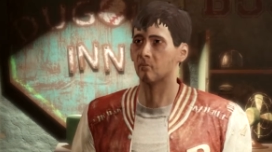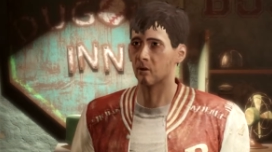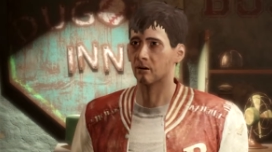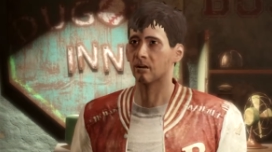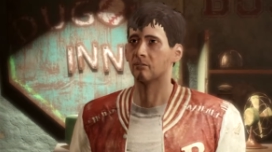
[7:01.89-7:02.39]

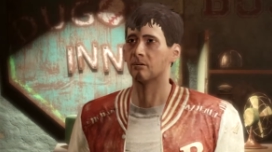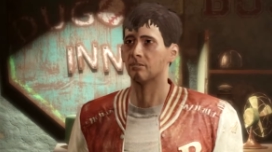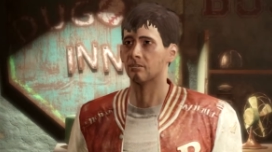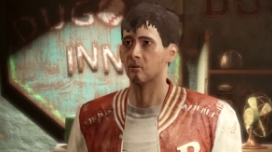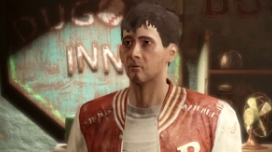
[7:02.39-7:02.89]
what I
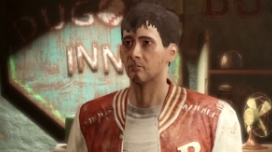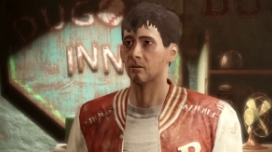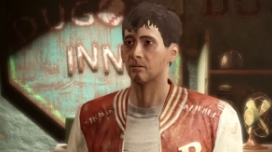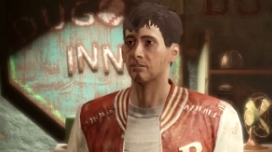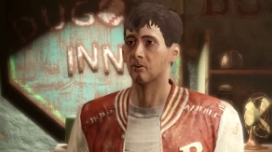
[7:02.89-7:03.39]
did
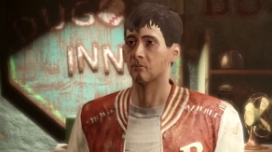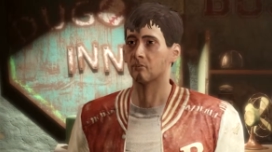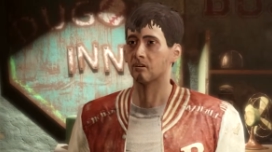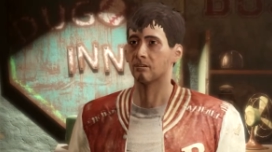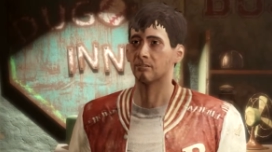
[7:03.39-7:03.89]
to deserve
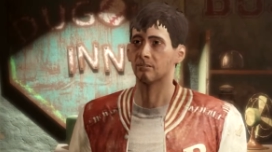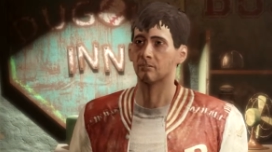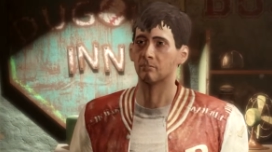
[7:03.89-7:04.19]
this.